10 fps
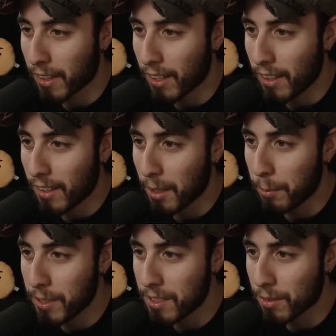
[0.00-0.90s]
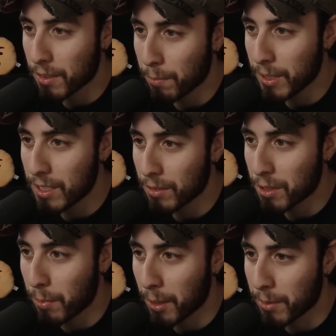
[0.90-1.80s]
Again, please don't
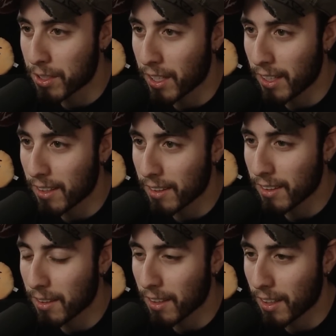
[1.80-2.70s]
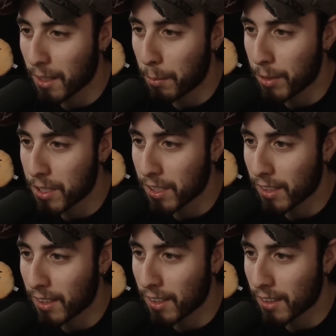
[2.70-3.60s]
spam in chat. I appreciate that.